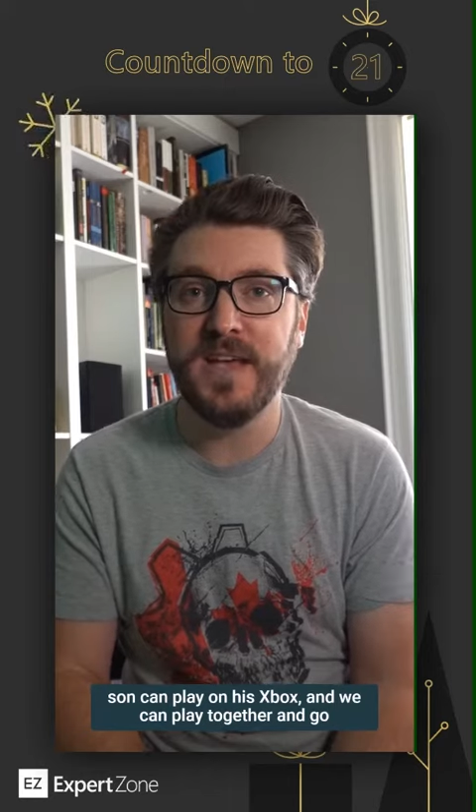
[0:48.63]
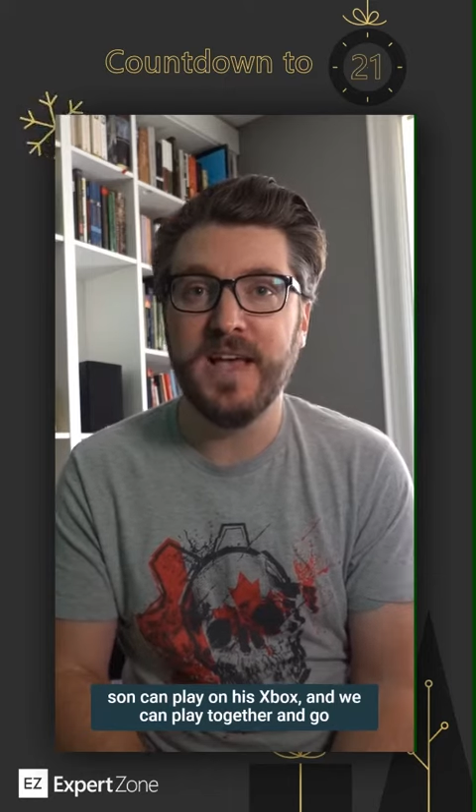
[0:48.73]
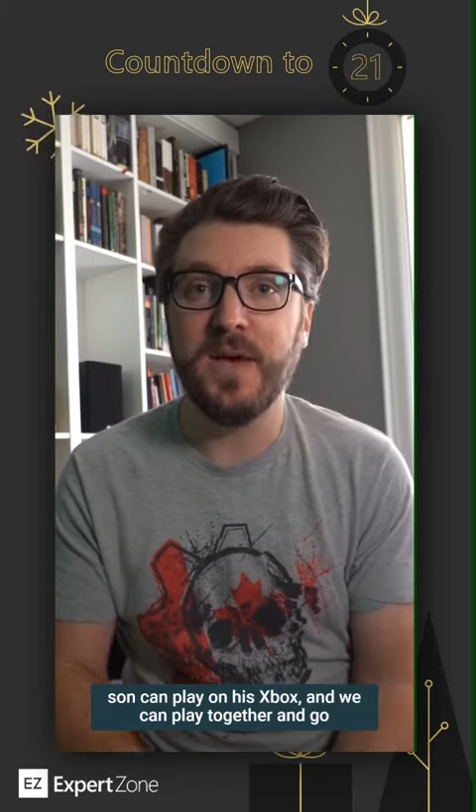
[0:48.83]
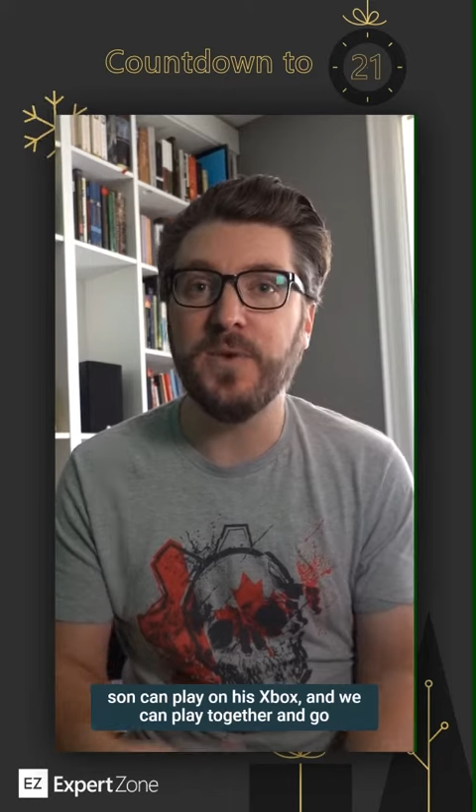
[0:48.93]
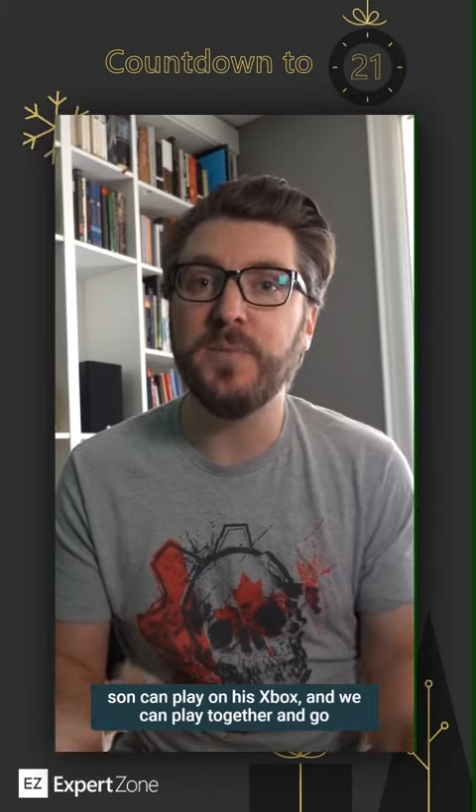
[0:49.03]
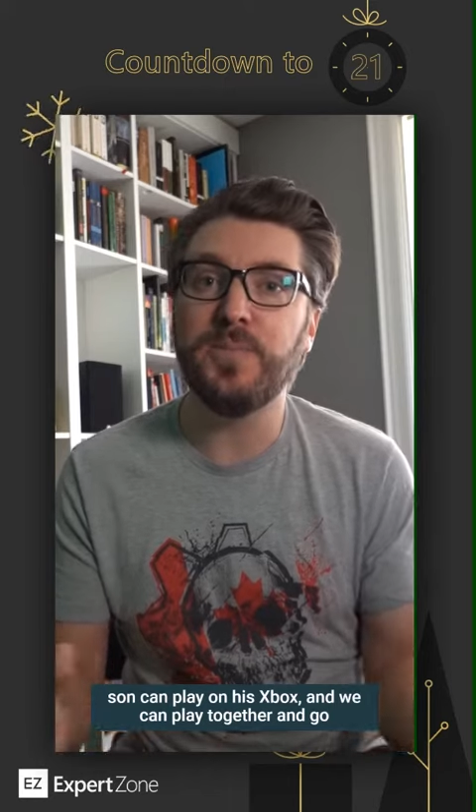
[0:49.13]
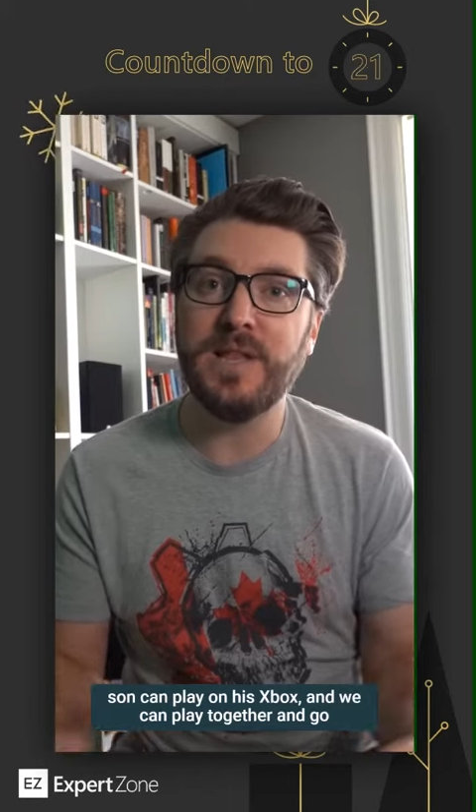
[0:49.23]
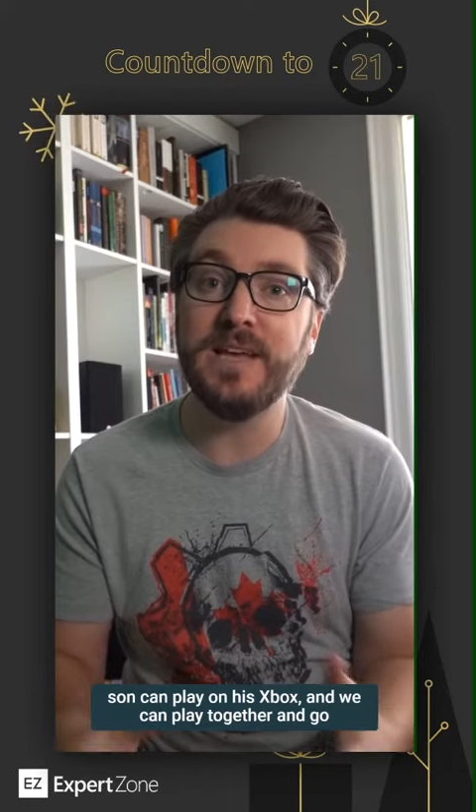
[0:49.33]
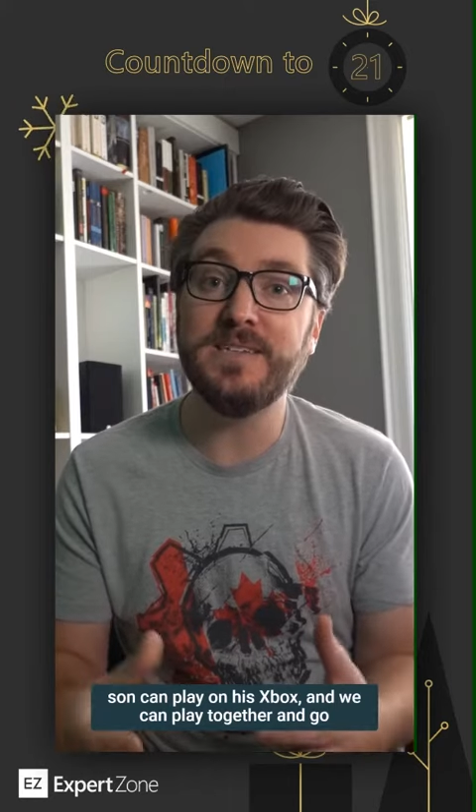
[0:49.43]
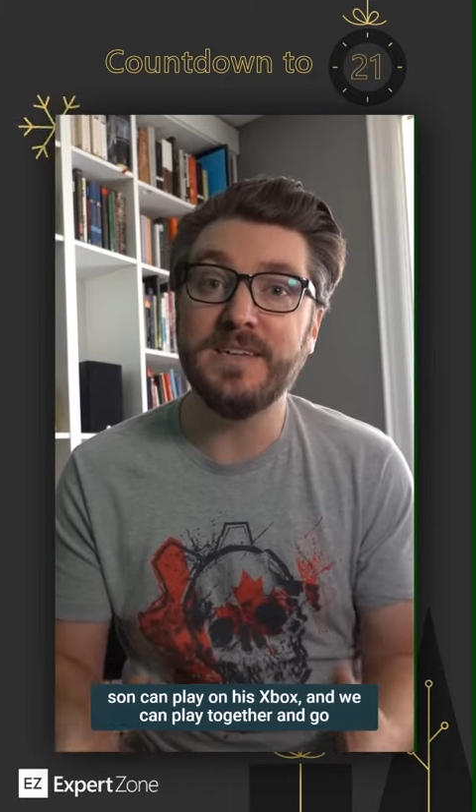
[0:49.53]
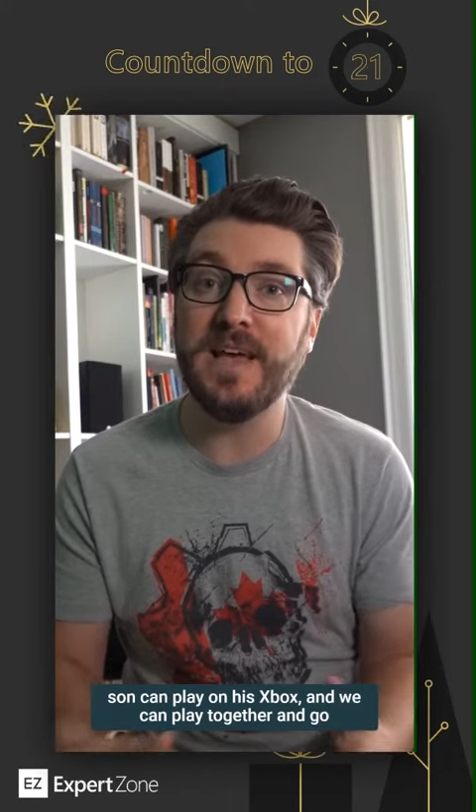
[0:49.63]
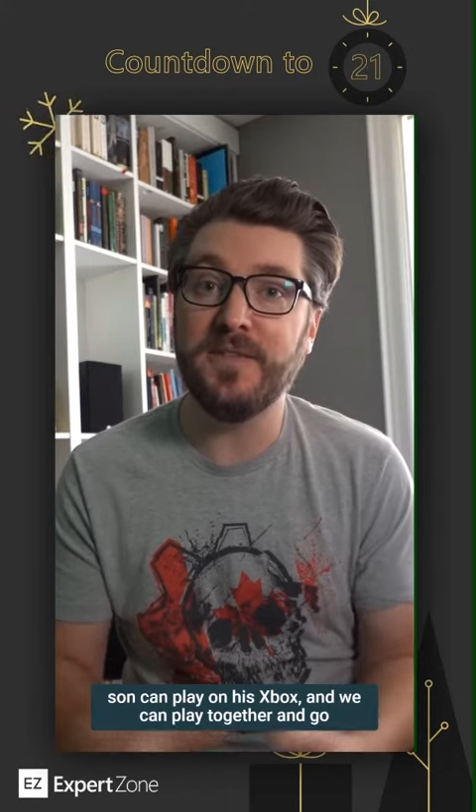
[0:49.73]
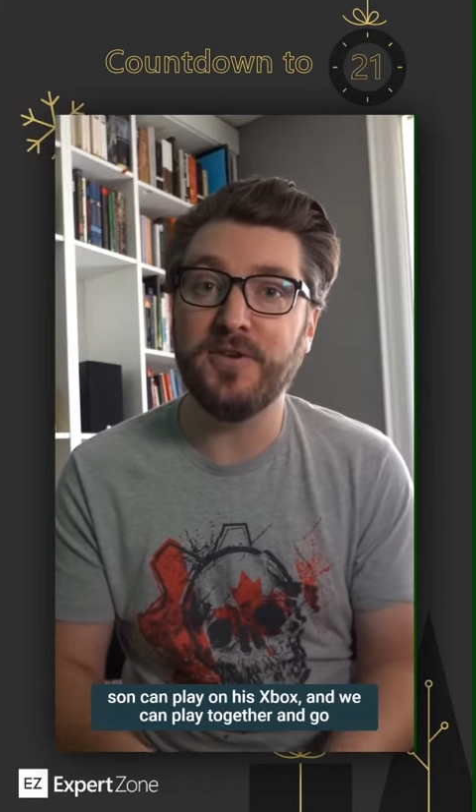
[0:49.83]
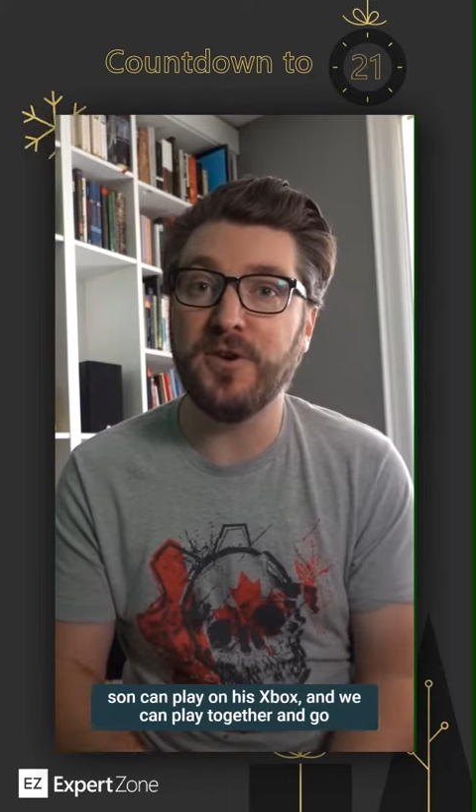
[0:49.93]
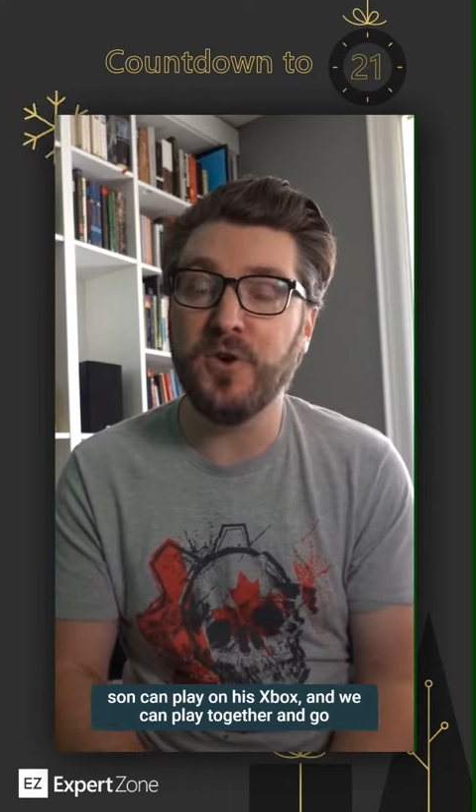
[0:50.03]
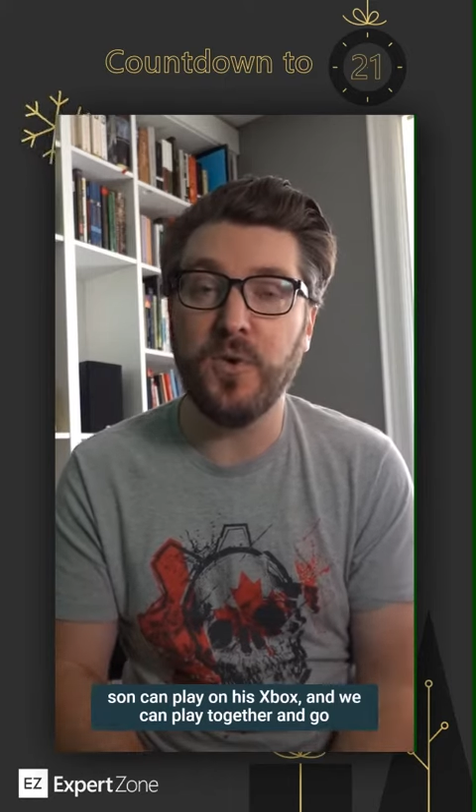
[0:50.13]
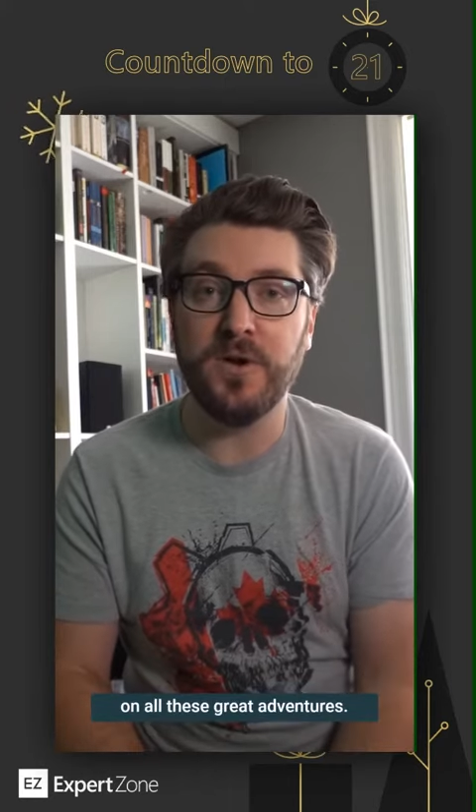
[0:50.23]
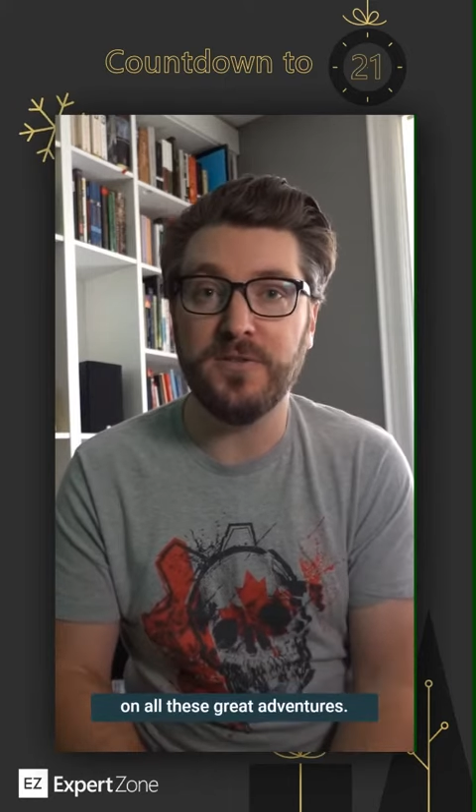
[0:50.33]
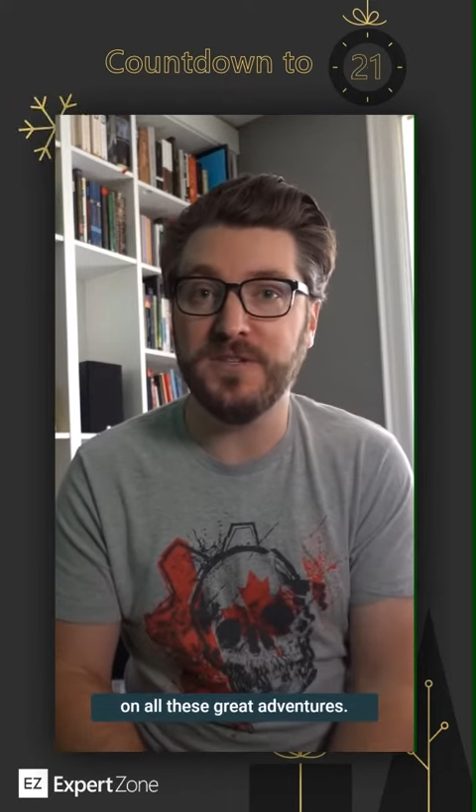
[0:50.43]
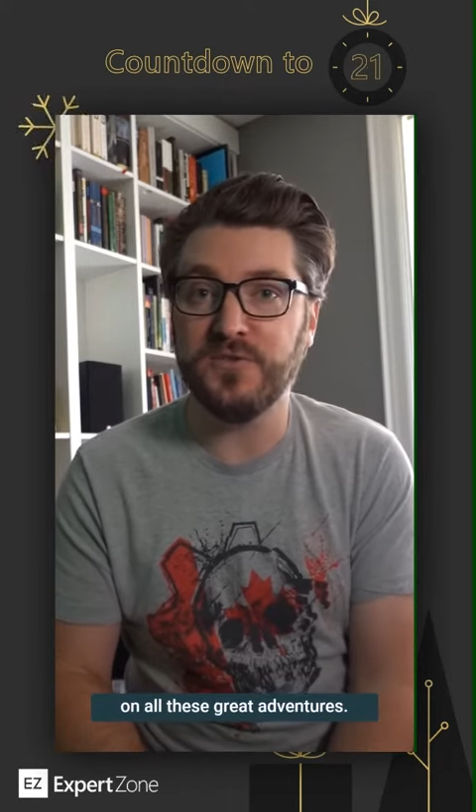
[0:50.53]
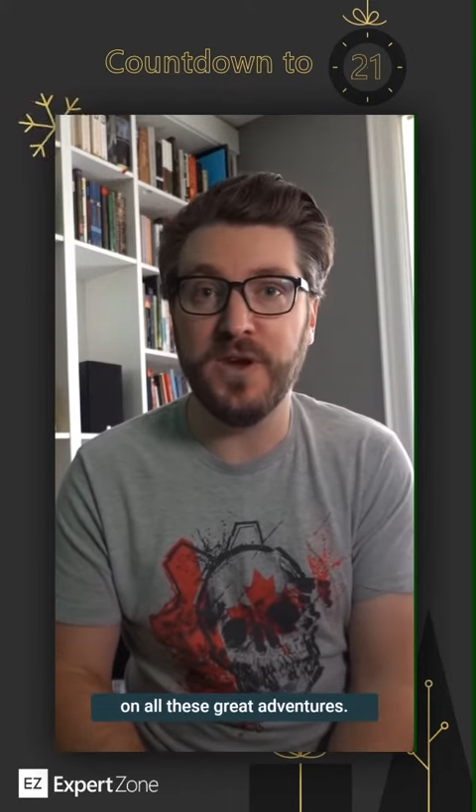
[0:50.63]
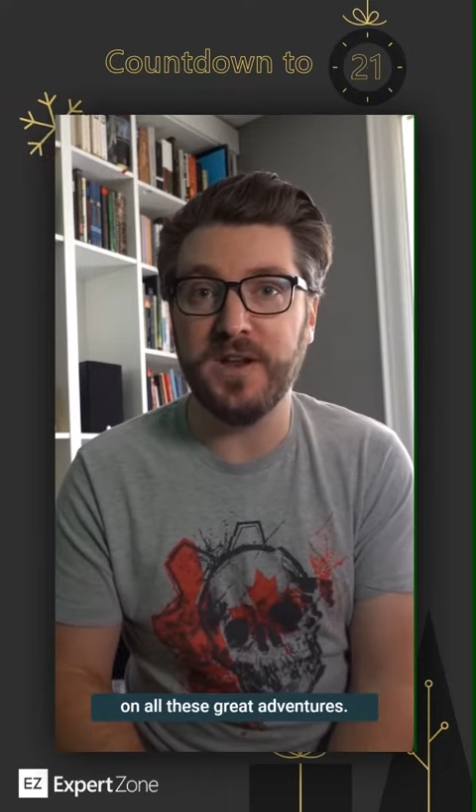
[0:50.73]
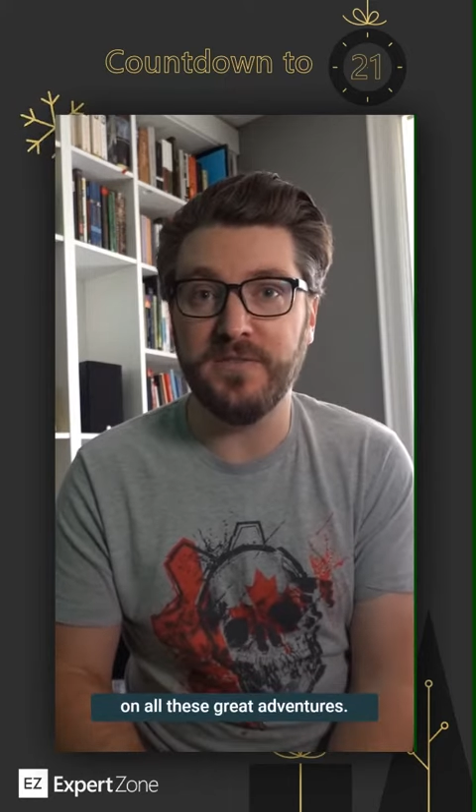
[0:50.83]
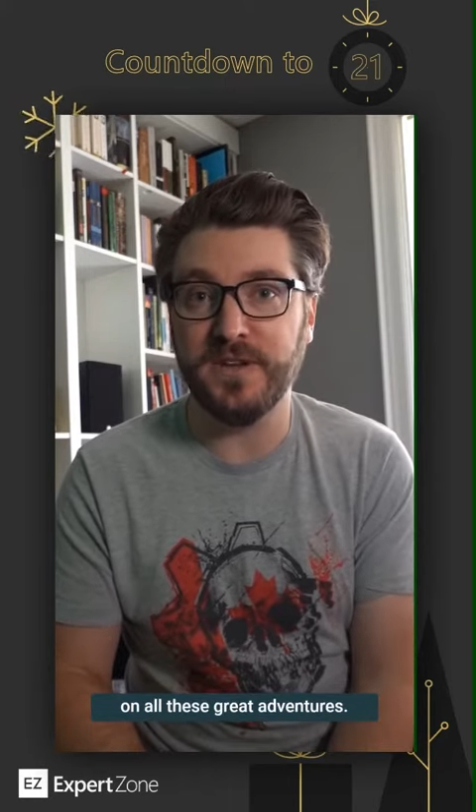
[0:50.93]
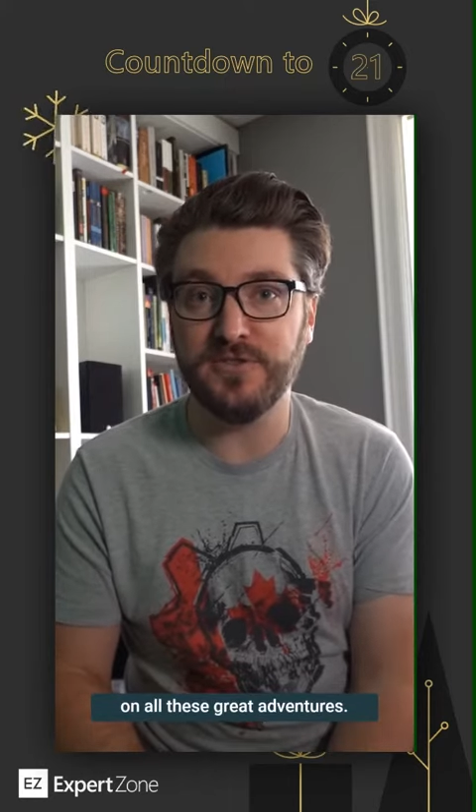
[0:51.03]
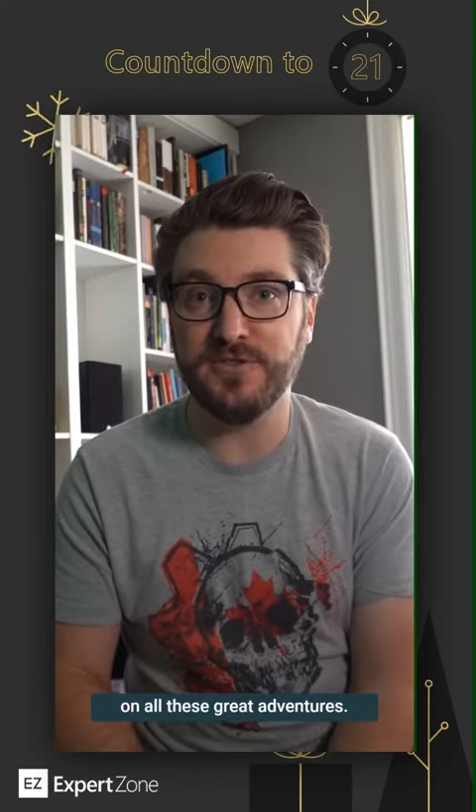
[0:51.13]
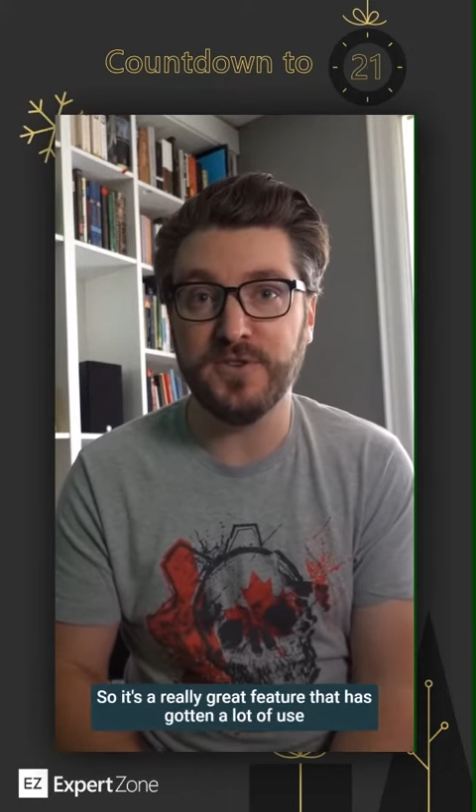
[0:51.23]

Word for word: and we can play together and go on all these great adventures.